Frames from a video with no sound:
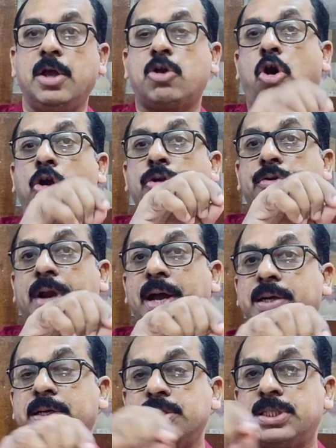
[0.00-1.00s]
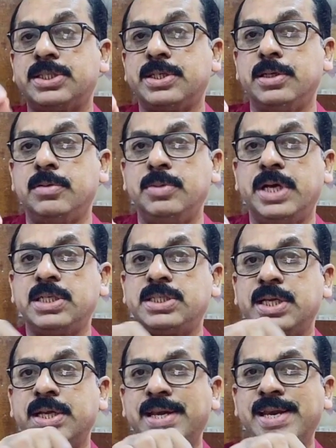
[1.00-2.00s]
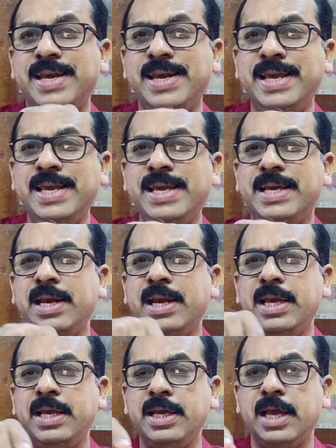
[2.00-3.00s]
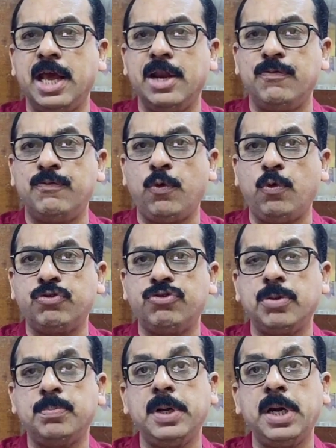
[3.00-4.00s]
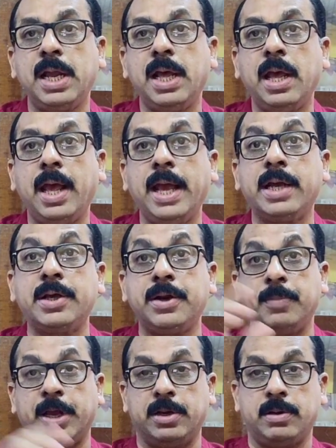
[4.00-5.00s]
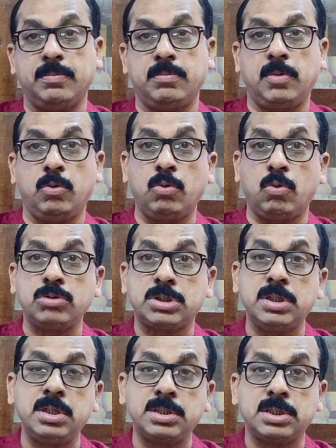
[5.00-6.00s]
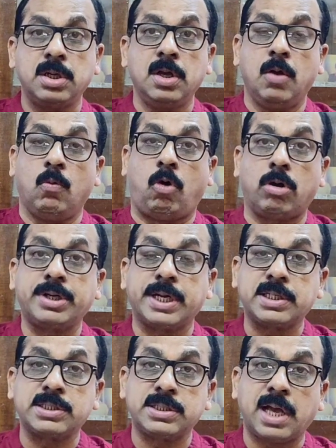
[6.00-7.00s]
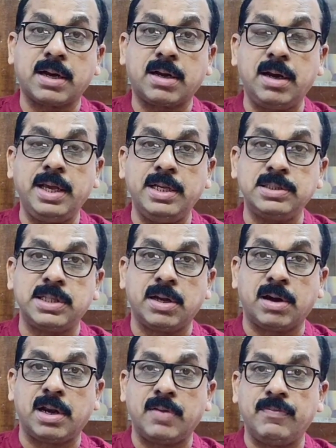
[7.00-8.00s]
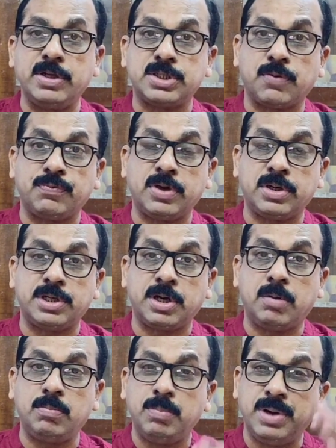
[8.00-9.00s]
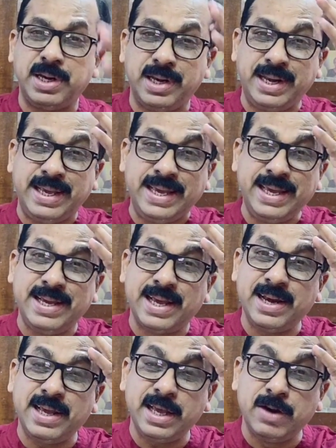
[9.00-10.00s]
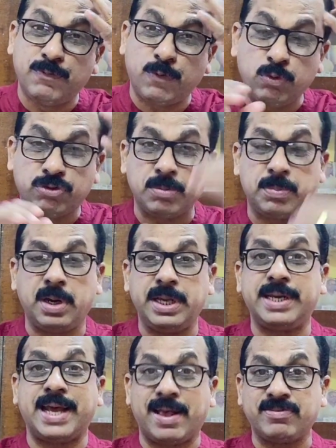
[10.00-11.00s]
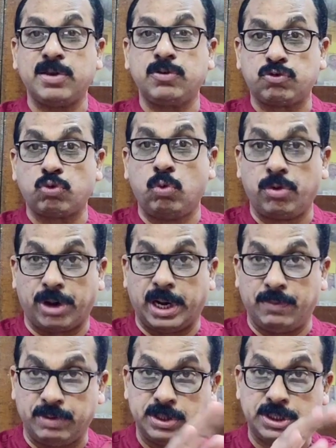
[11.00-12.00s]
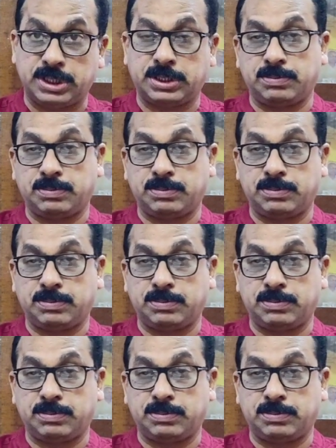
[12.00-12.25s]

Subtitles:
A contract is termed as legally enforceable agreement. Now, the question is, what exactly is the relevance of the term legally enforceable? It has its own relevance.